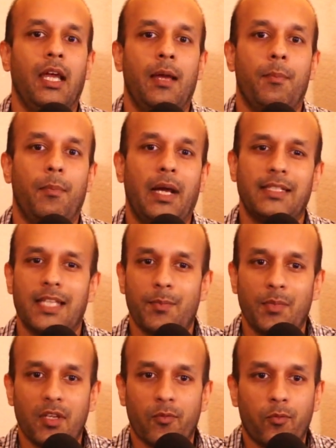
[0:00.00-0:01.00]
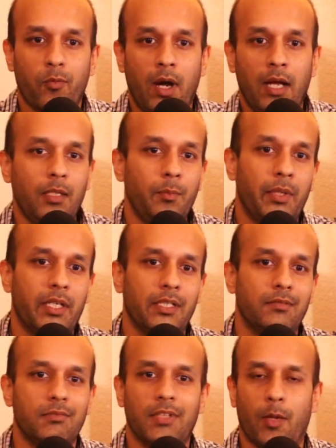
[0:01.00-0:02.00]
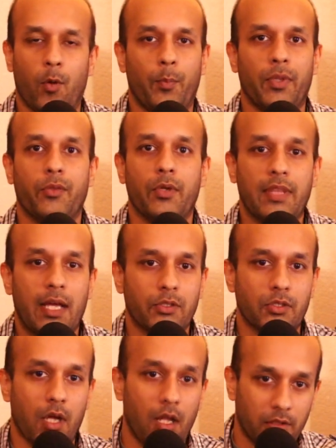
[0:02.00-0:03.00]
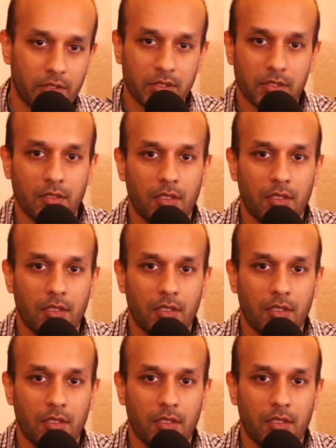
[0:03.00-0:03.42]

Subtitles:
Might take me a while, but it won't be $3,000.